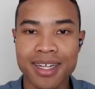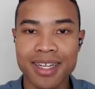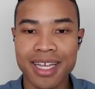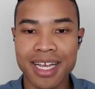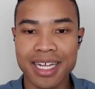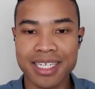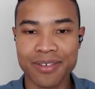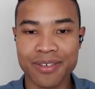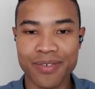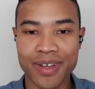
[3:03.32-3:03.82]
Yeah,
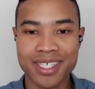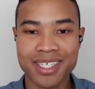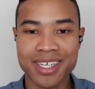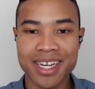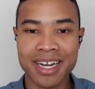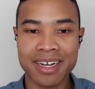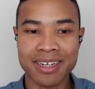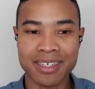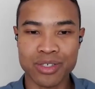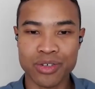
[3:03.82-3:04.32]
it's a
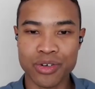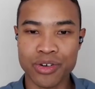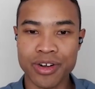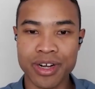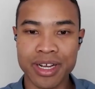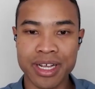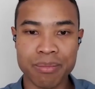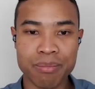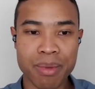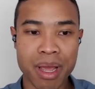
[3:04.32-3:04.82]
fascinating
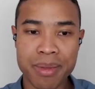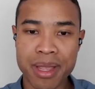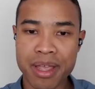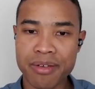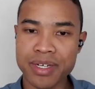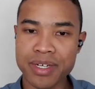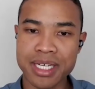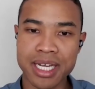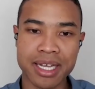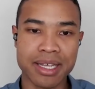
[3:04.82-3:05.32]
story. And maybe even
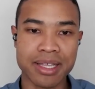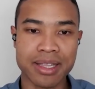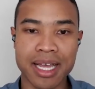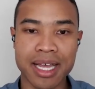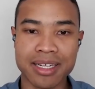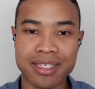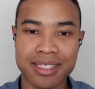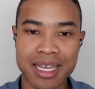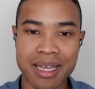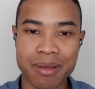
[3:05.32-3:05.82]
taking that
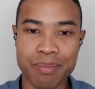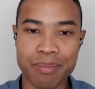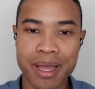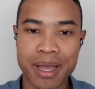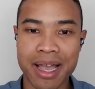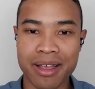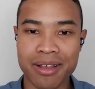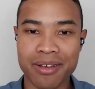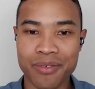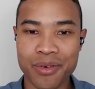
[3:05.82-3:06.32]
step
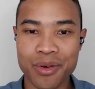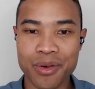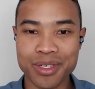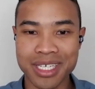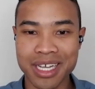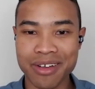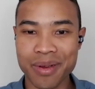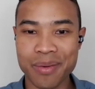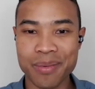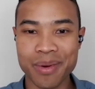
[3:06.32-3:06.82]
back, of course,
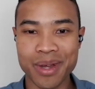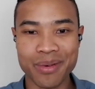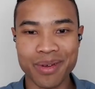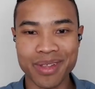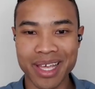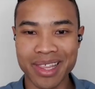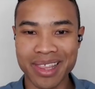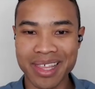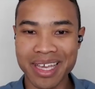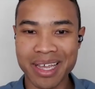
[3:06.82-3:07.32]
everybody, when
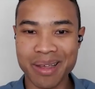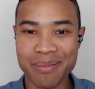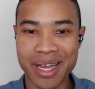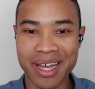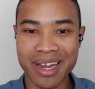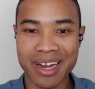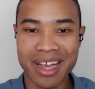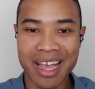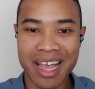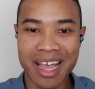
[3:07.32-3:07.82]
they think about
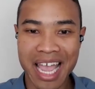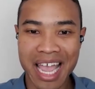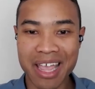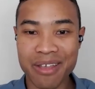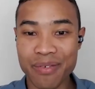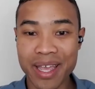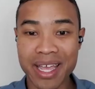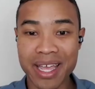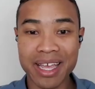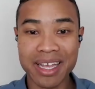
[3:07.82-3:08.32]

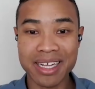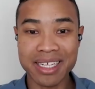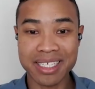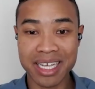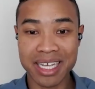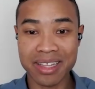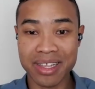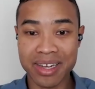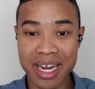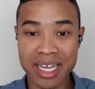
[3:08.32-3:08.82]
EVs
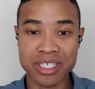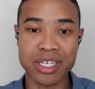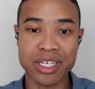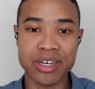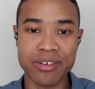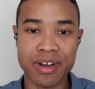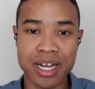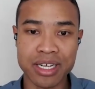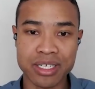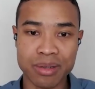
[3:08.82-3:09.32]
and the next
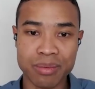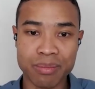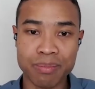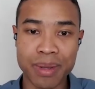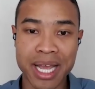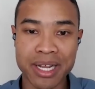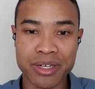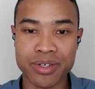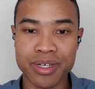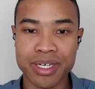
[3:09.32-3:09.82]
generation
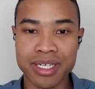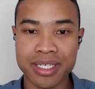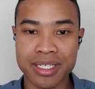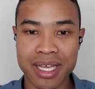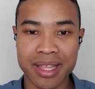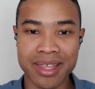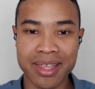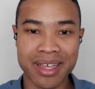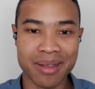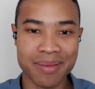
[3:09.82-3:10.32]
batteries, they
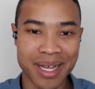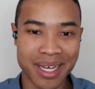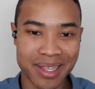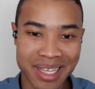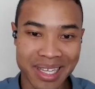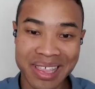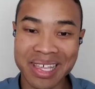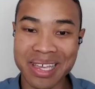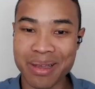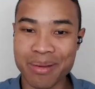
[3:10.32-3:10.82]
think about
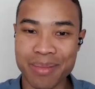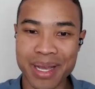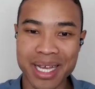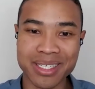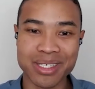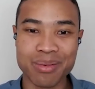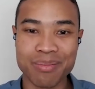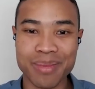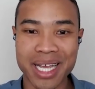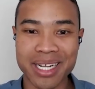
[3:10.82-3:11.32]
lithium, as
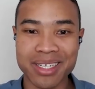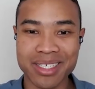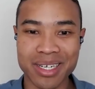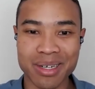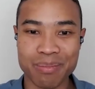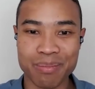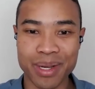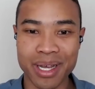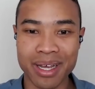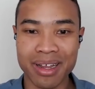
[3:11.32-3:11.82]
you
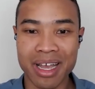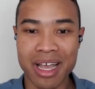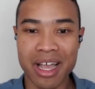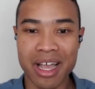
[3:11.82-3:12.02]
mentioned, but